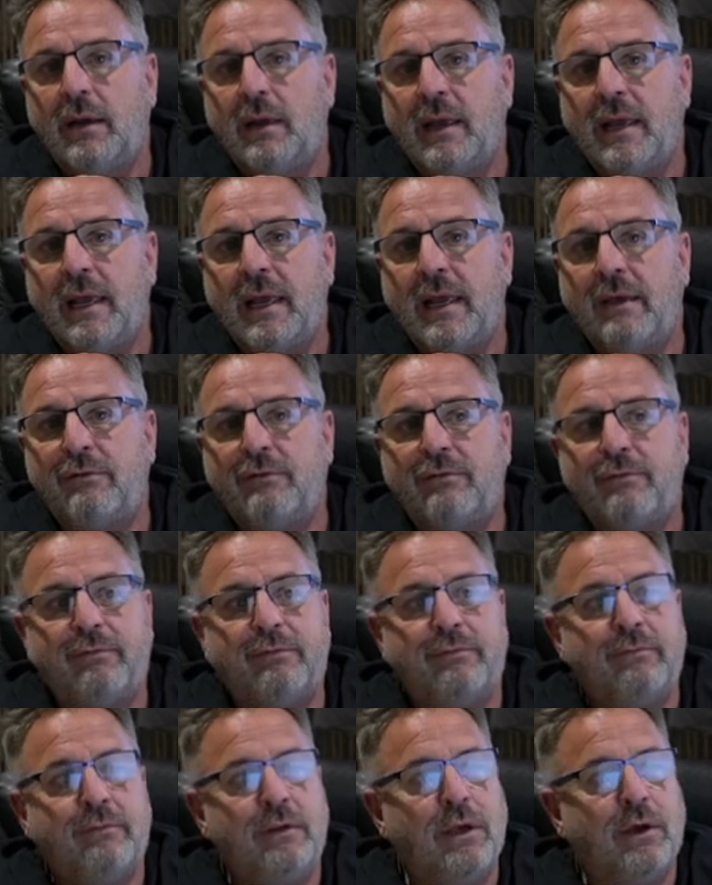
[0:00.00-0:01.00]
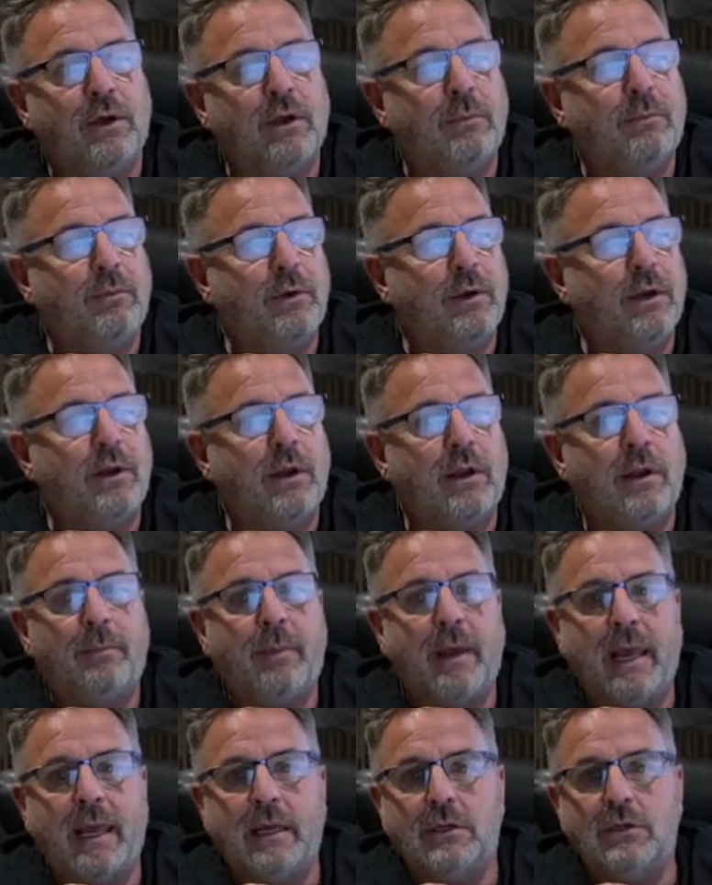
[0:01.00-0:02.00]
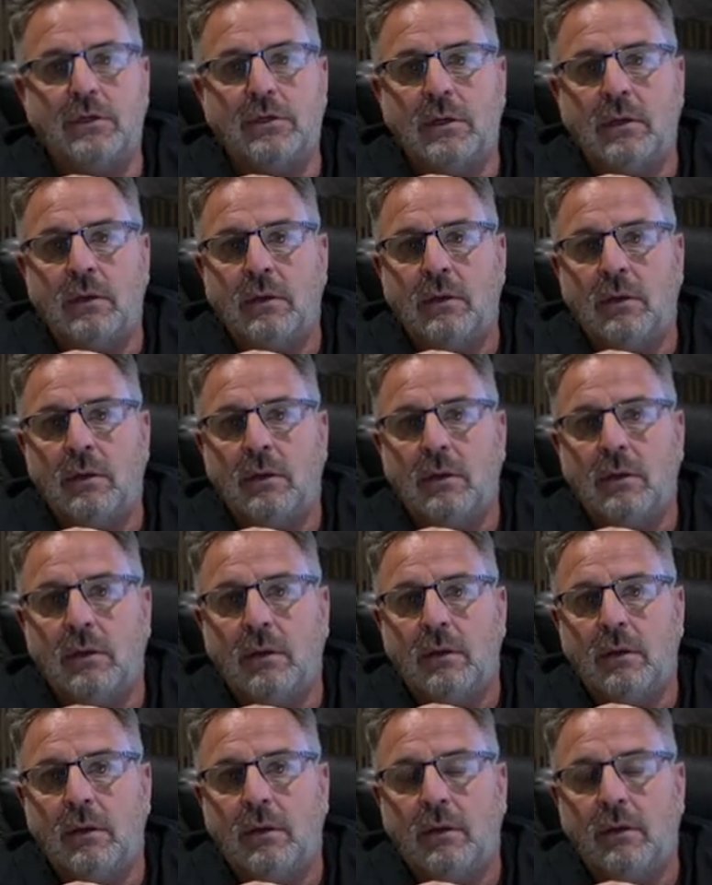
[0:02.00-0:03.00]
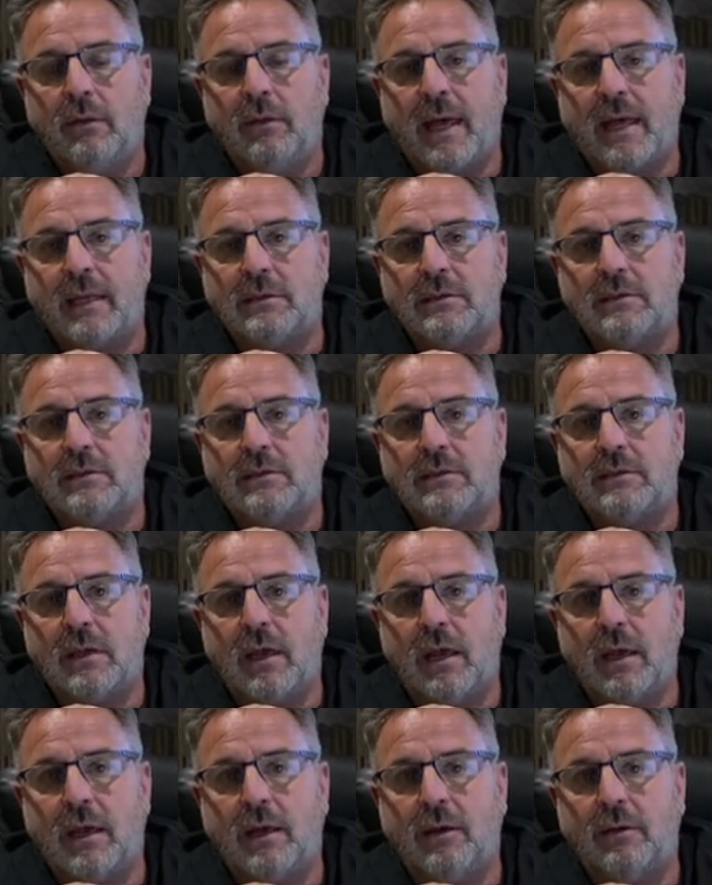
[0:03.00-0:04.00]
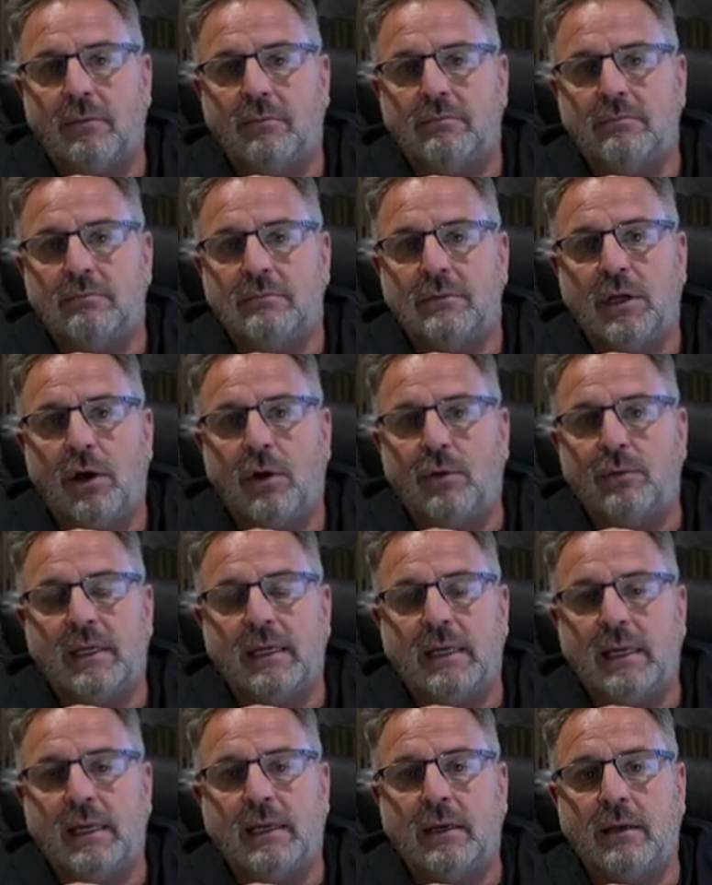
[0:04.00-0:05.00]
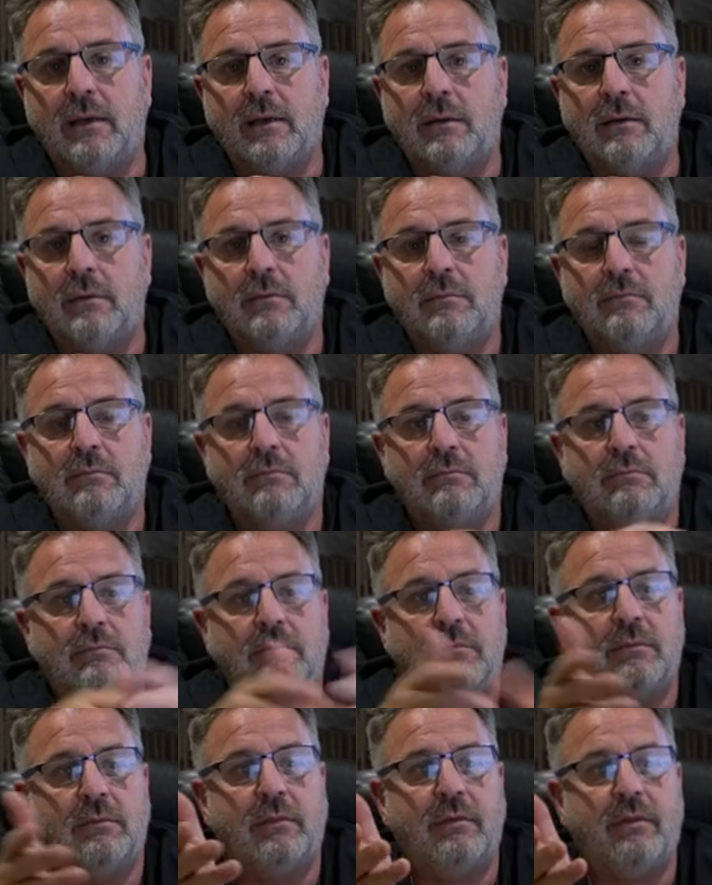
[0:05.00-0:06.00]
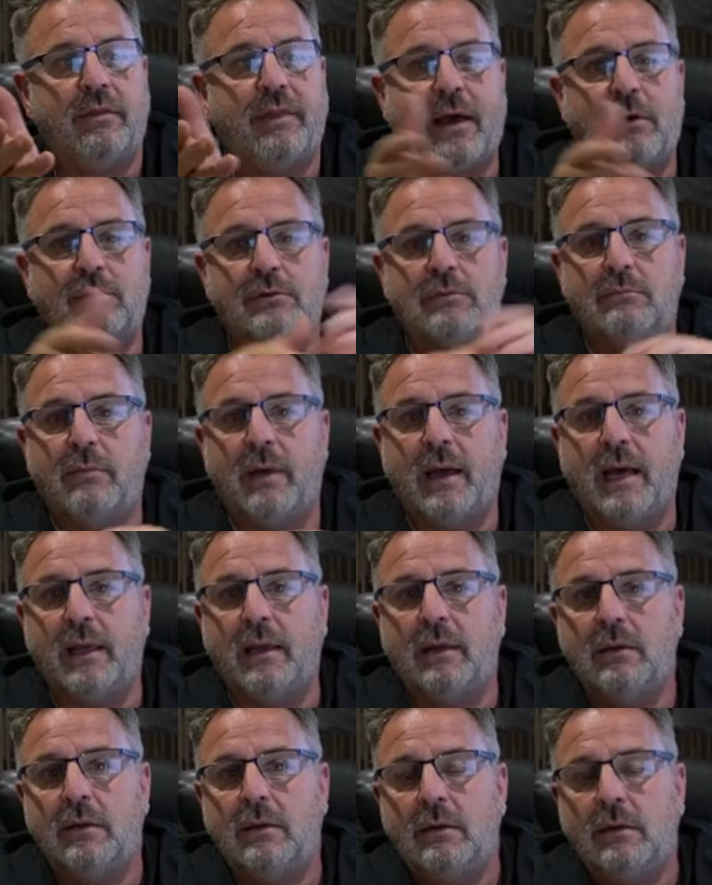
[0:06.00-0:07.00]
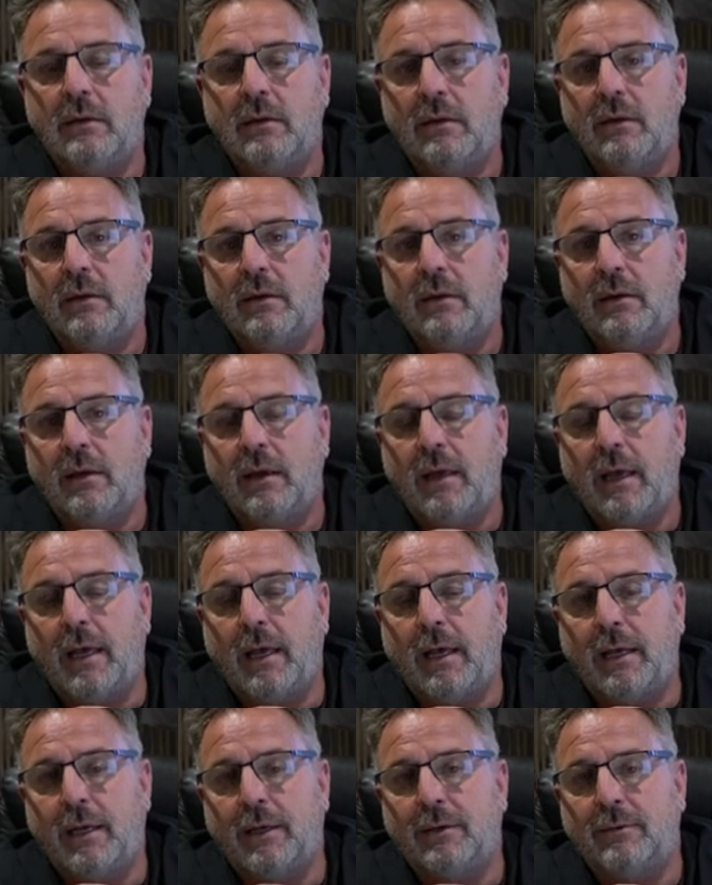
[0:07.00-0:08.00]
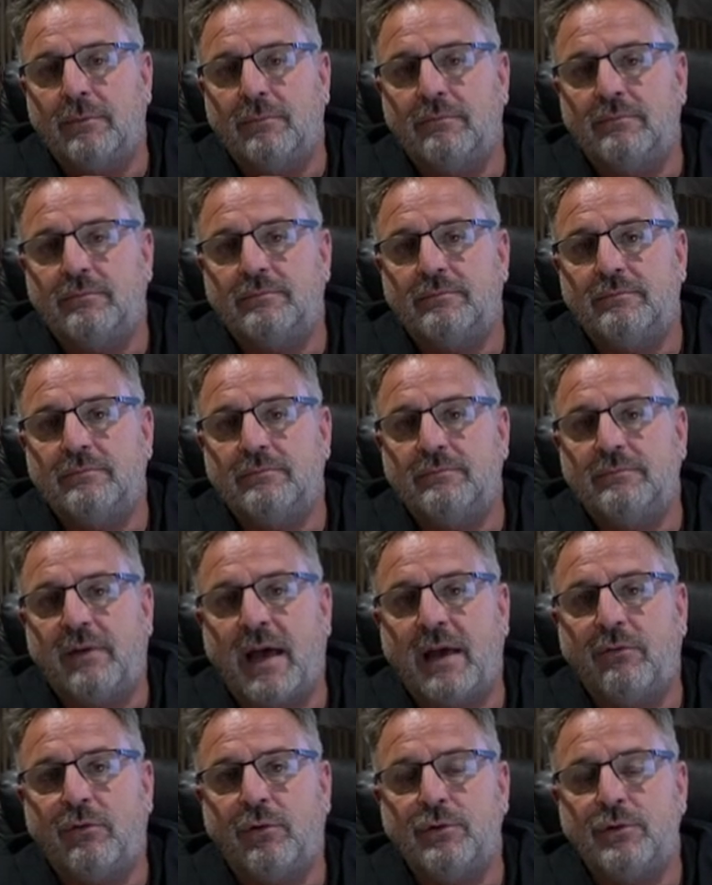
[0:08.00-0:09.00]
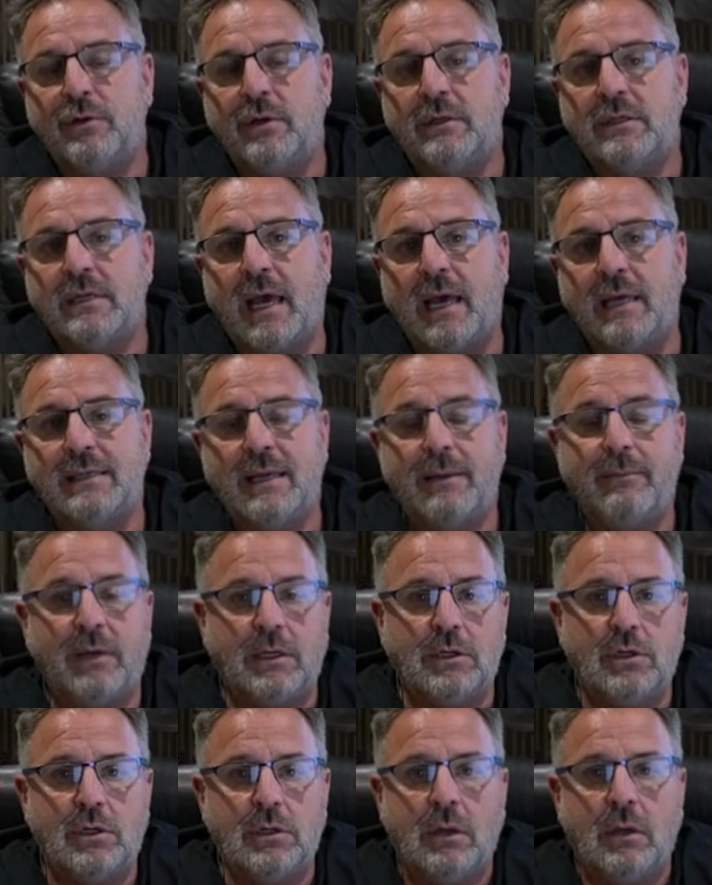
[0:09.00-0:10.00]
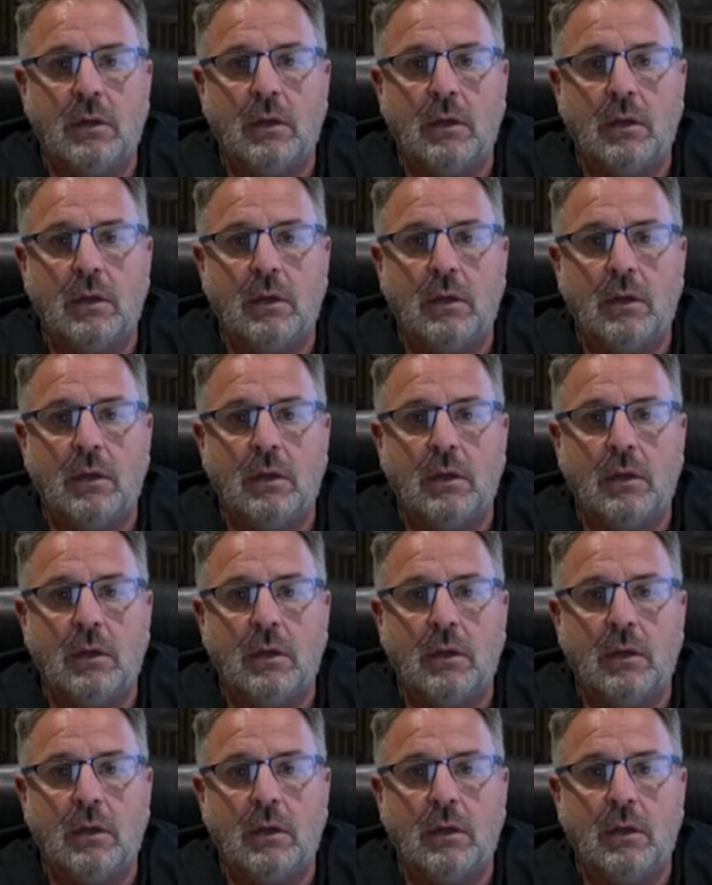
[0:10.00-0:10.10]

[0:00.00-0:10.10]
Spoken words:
If you're going to put it on a page that's you're only needing a 1,000 by 500 size image